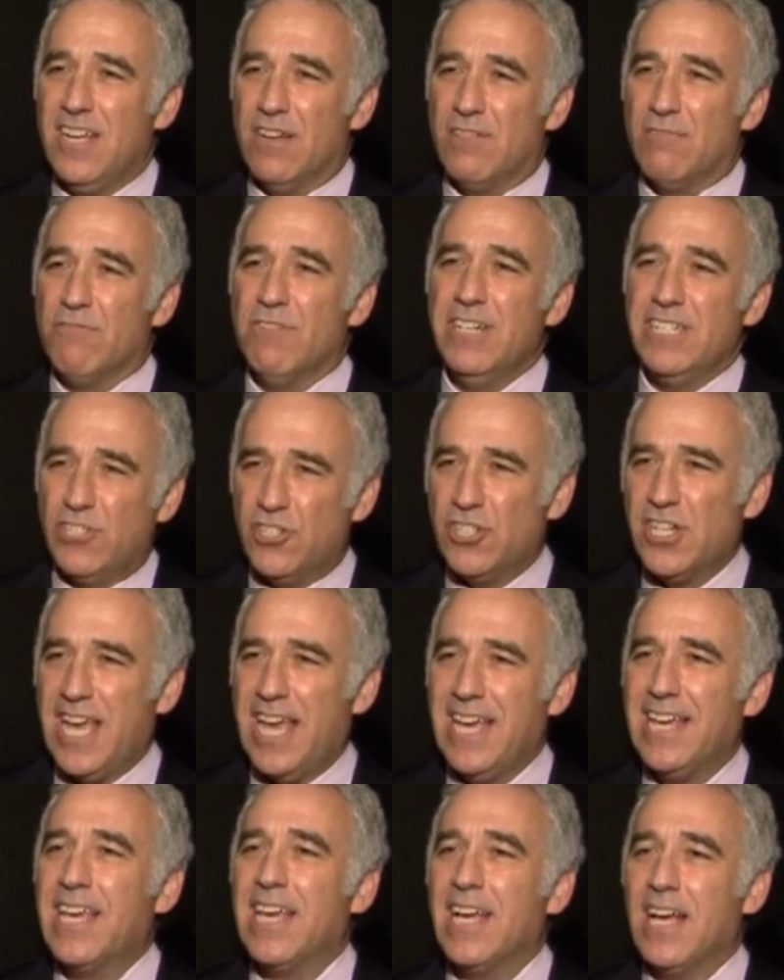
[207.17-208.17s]
rich
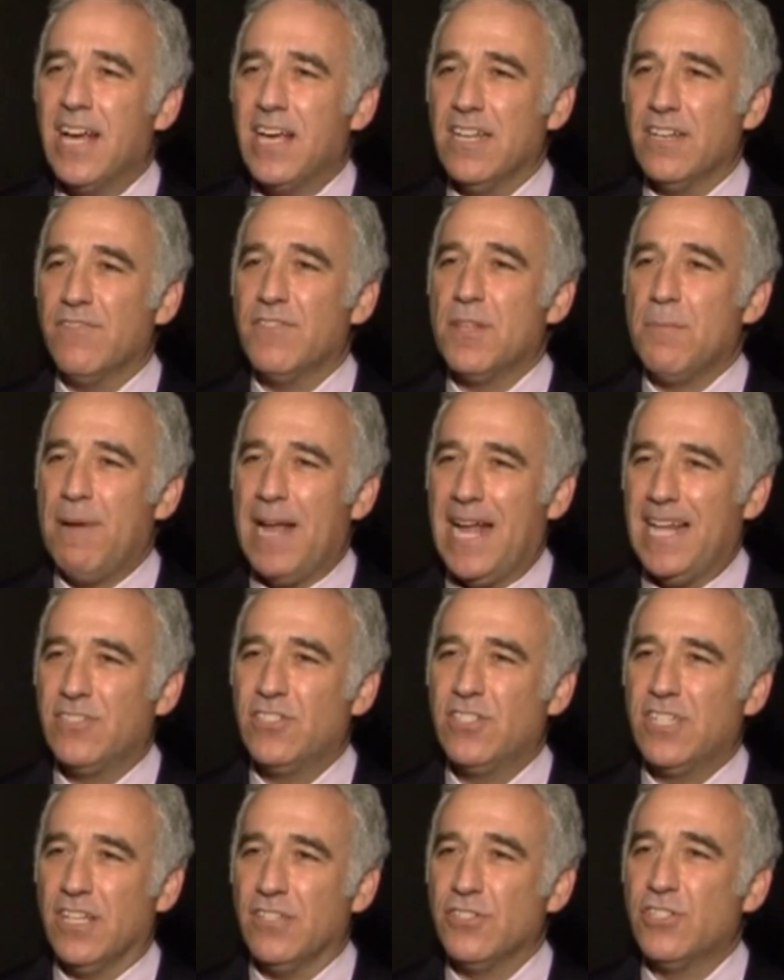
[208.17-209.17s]
caking on of the
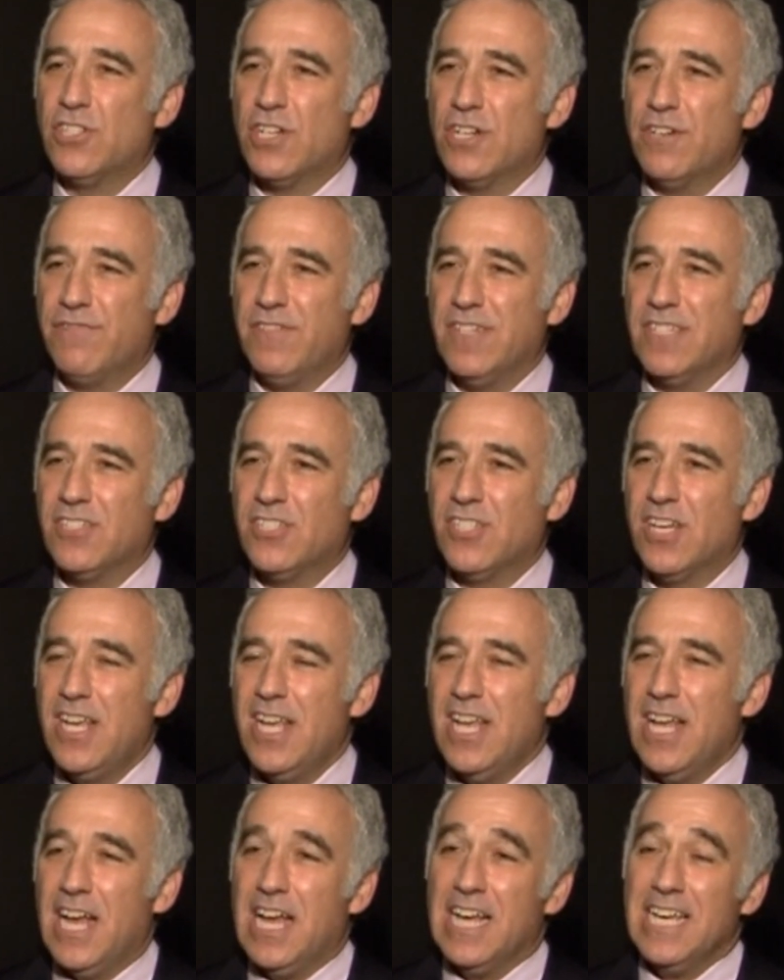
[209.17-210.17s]
pastel surface.
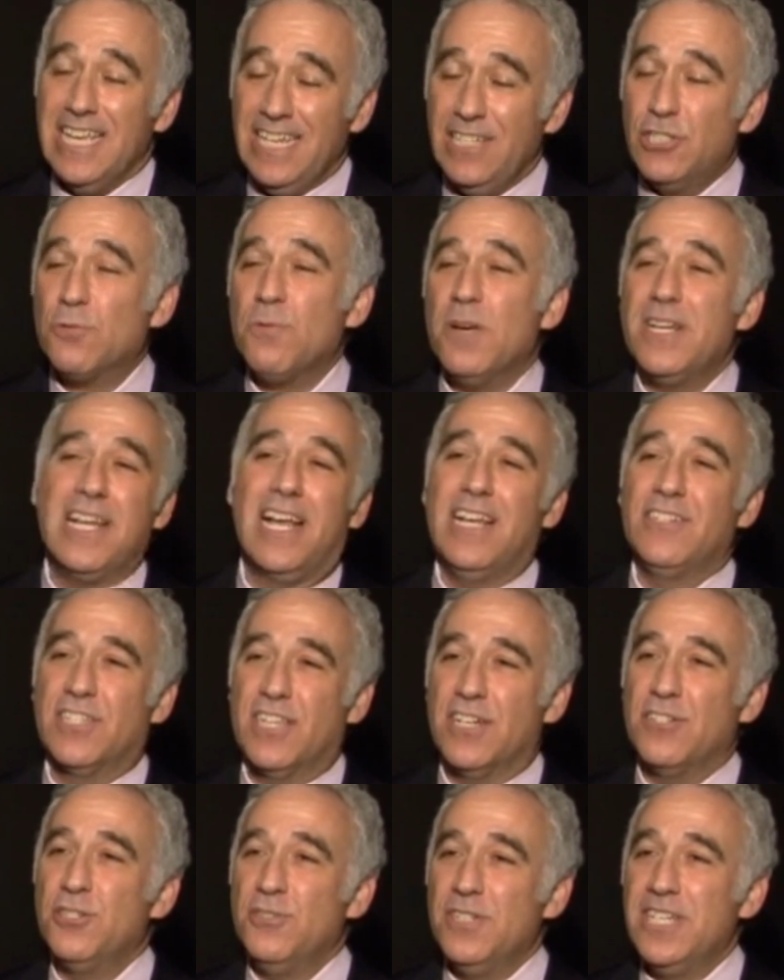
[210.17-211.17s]
Uh, each one has
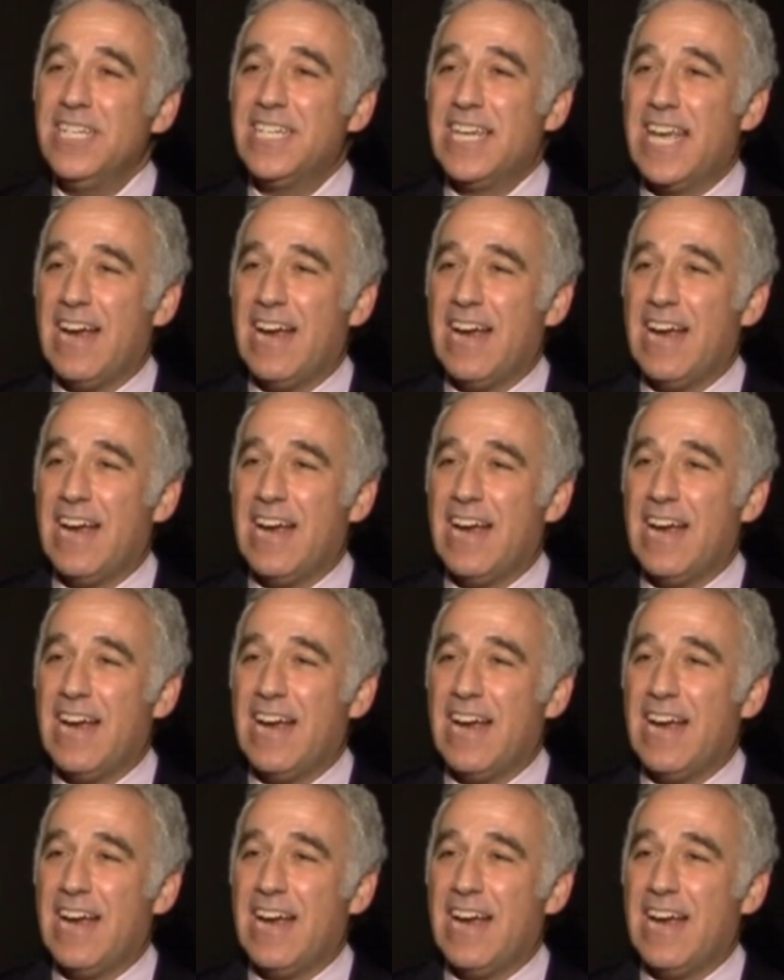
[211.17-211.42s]
their unique